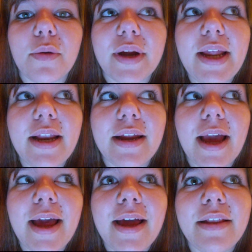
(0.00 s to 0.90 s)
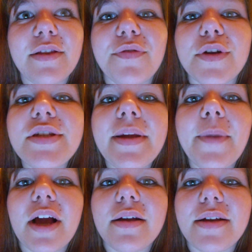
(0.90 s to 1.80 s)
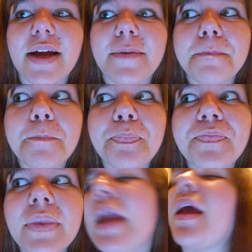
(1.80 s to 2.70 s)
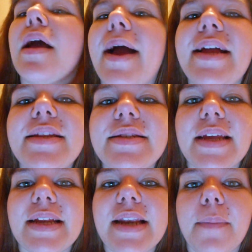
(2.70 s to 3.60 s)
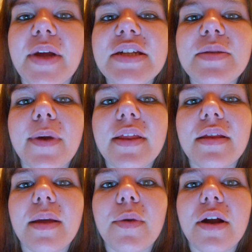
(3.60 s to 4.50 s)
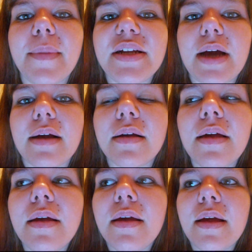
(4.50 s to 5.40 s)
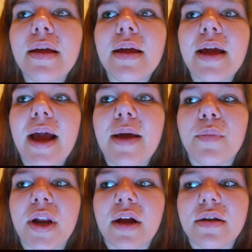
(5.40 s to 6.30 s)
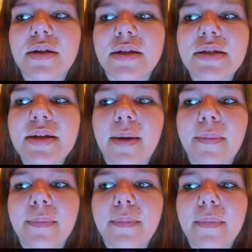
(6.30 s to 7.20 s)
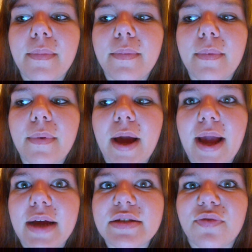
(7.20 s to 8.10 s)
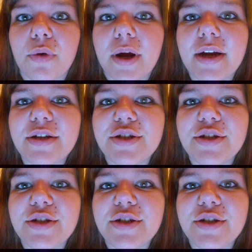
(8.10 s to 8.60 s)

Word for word: so I did. And the first time I got it done, I had this like numbing spray that they put on my tongue. And when I got it done this time, I asked for it.